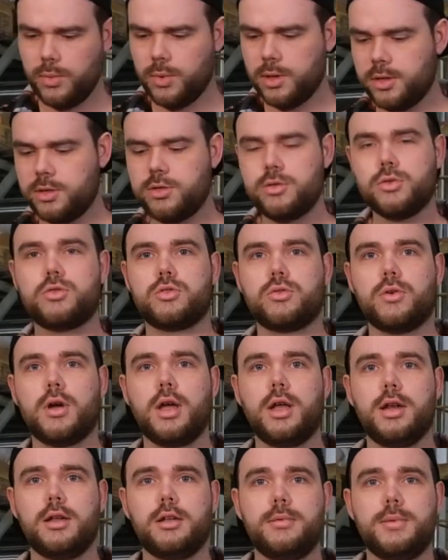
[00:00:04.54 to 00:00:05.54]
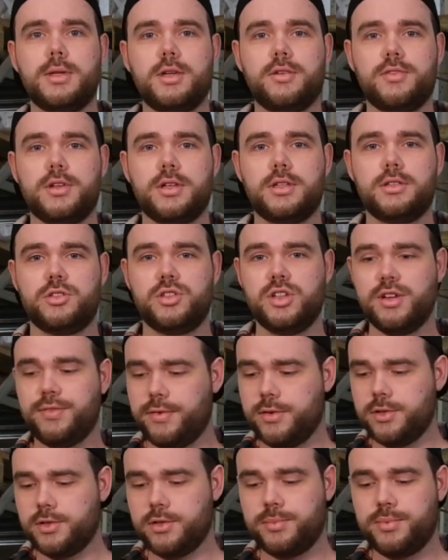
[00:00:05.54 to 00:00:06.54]
wanted to try a little bit of a
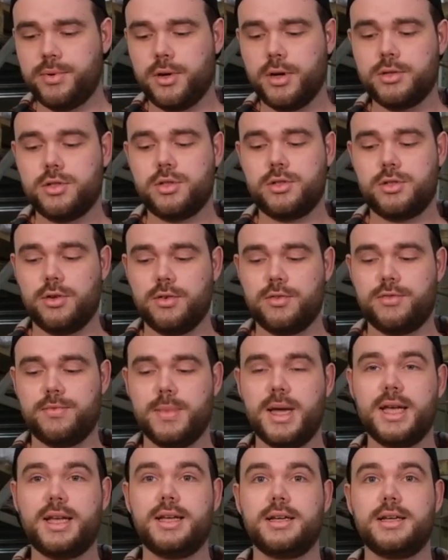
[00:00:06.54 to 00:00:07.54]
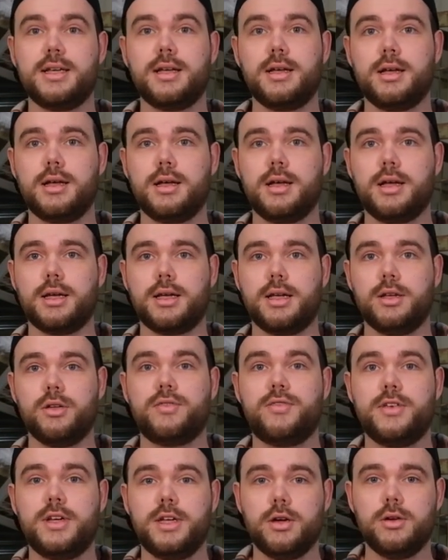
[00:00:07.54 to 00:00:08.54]
different approach of making the Guild
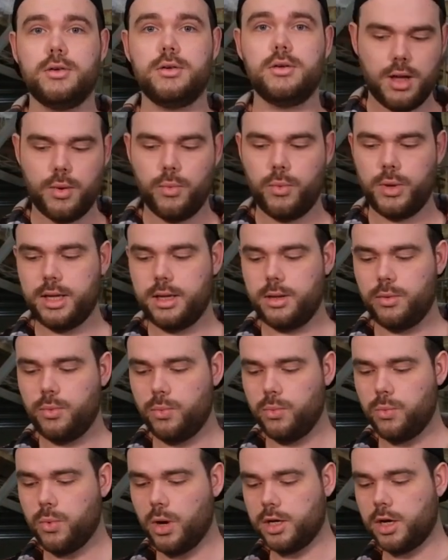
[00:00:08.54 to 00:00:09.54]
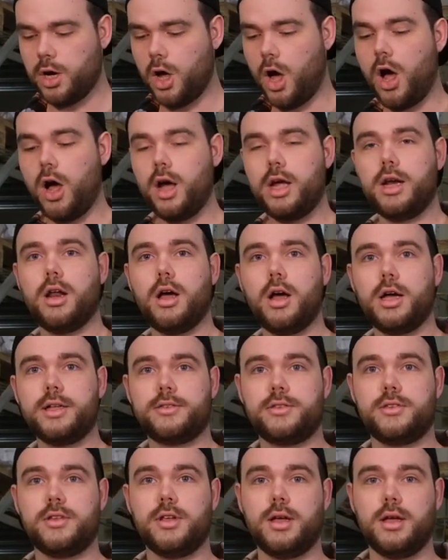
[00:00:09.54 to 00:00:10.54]
video. We want to highlight
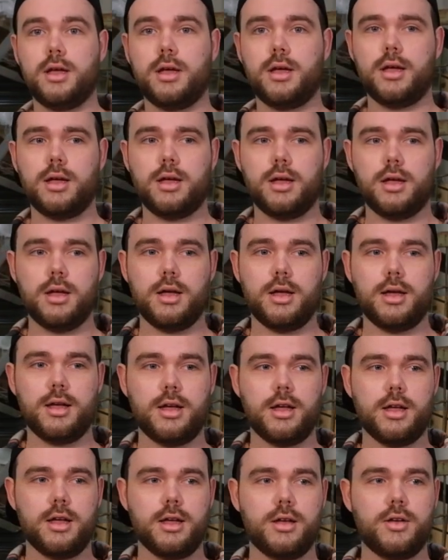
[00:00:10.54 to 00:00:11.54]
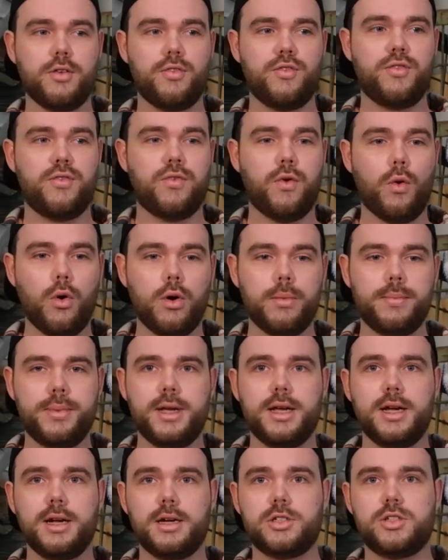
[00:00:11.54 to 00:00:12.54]
the 4
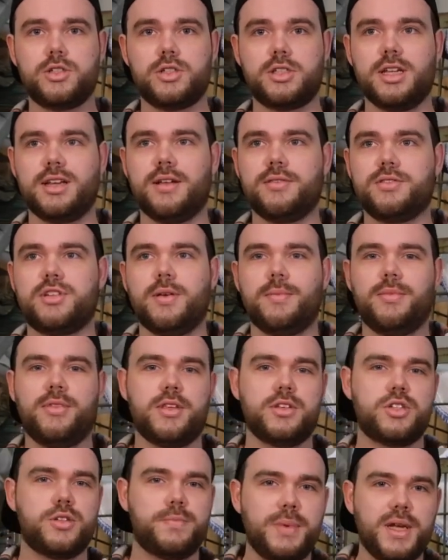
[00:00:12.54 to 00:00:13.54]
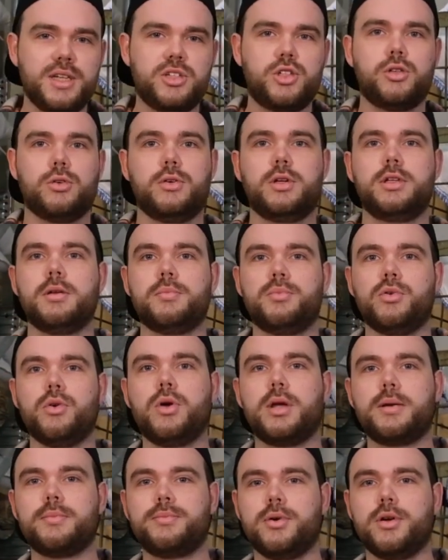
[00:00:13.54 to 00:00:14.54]
beers that have something special in the
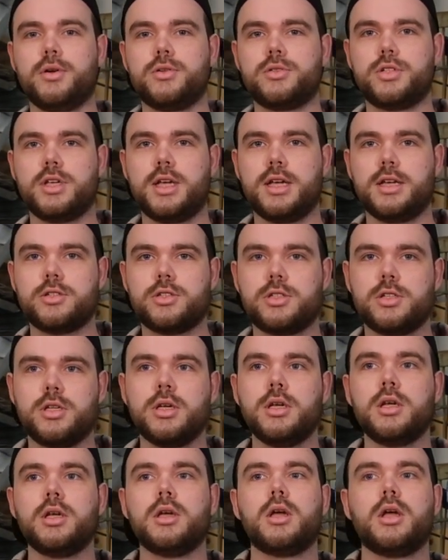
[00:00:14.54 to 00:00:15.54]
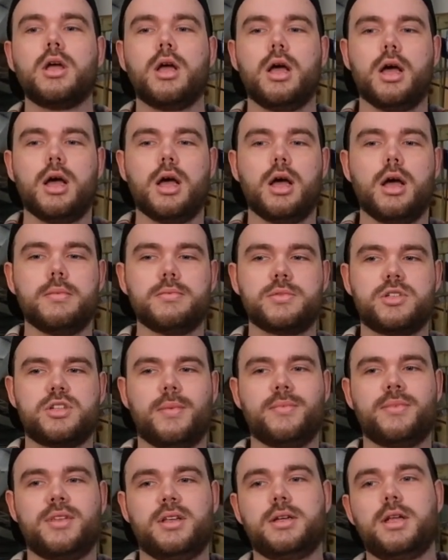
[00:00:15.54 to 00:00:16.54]
brewing process.
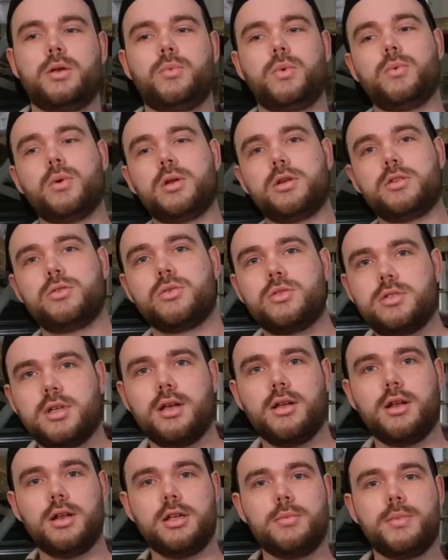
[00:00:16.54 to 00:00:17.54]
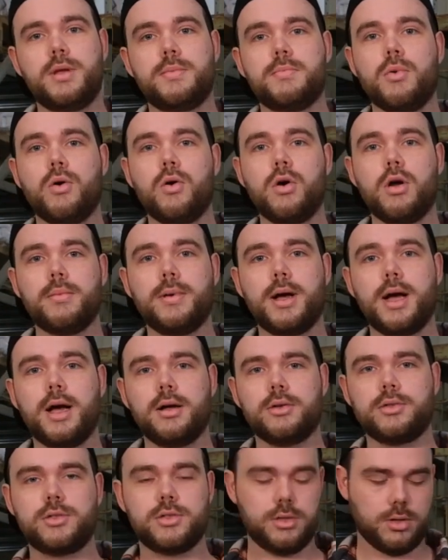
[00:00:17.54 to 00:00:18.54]
Something that we wanted to tell a little bit more
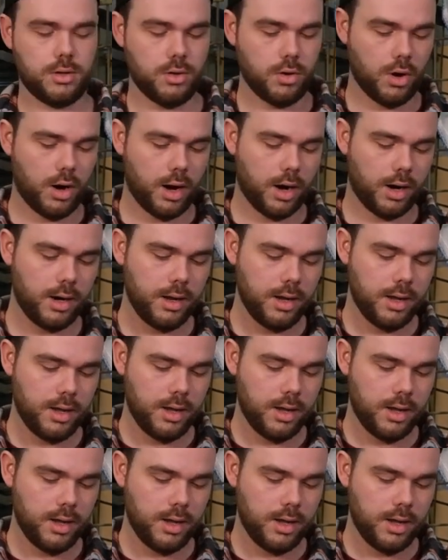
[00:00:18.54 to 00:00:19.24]
about. Or,